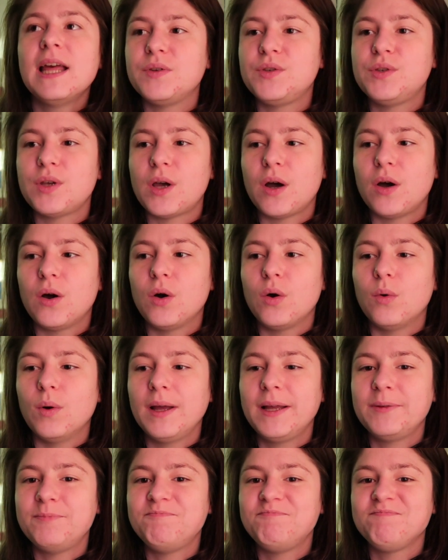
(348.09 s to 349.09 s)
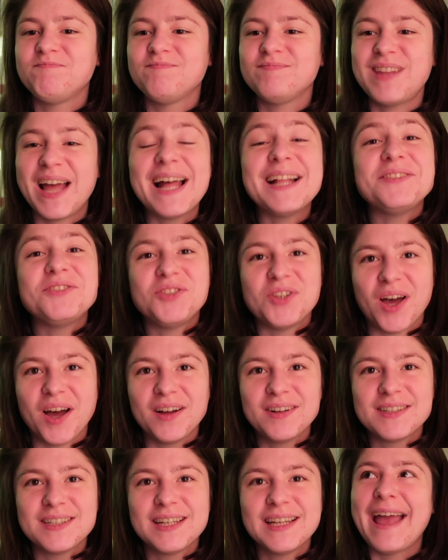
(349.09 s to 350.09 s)
So that
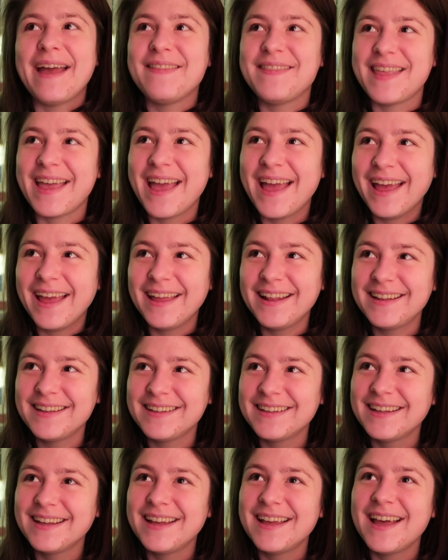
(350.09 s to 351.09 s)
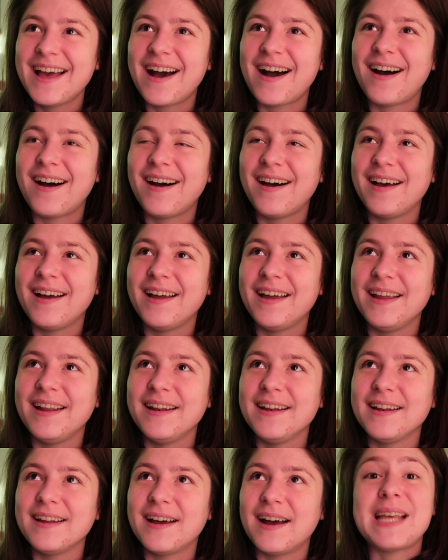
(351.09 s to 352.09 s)
sucked. And then
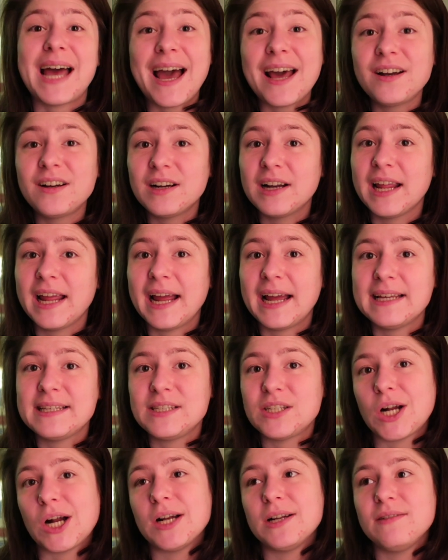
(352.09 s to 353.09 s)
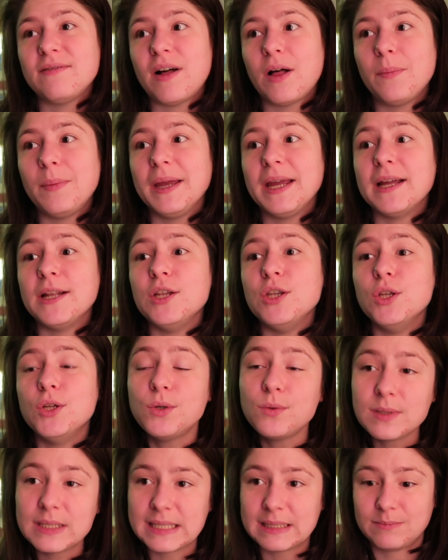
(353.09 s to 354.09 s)
on Saturday, I started developing a
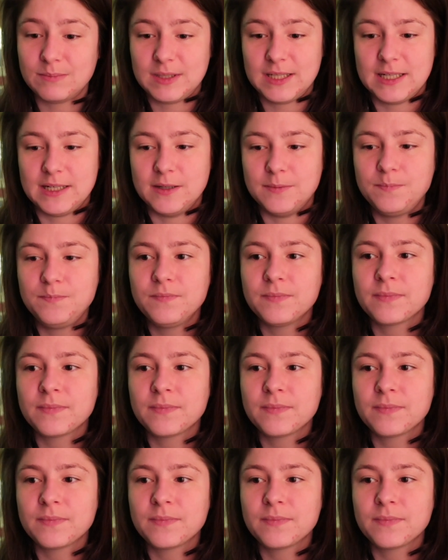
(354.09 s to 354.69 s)
new symptom.